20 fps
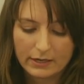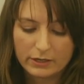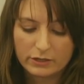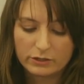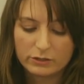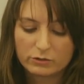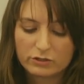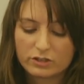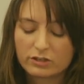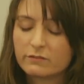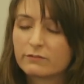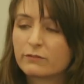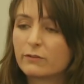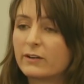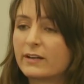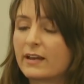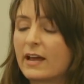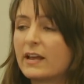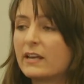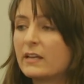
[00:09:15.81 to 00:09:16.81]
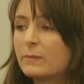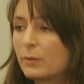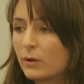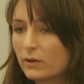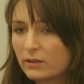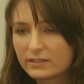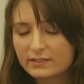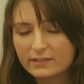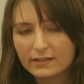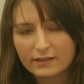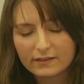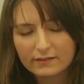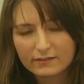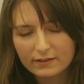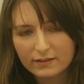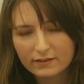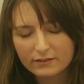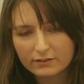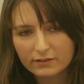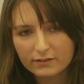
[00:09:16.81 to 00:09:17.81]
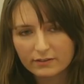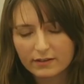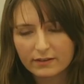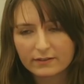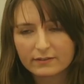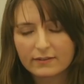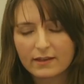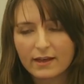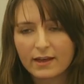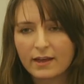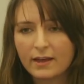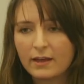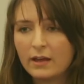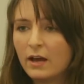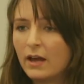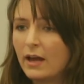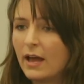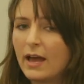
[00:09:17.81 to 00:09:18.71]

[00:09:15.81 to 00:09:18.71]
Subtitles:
You should avoid any politics, they say,